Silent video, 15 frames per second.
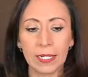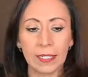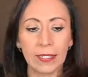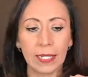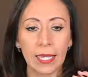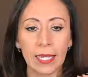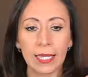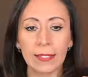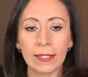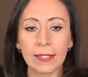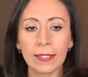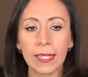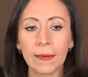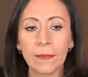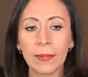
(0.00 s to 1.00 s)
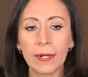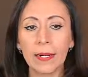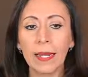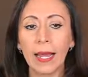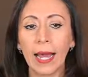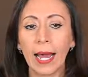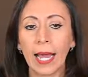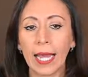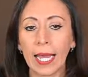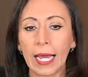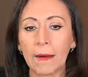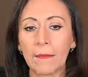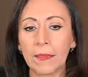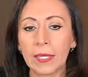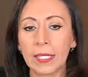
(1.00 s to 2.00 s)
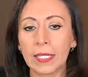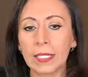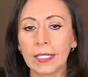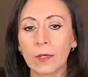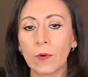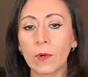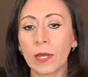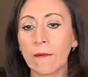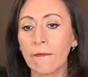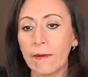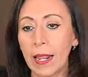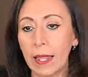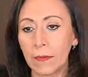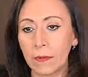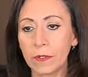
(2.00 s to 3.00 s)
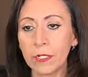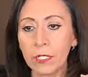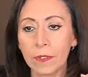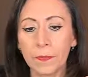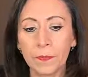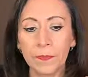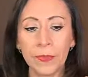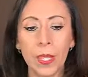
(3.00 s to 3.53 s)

Let's say in December, I have these cookie flavors,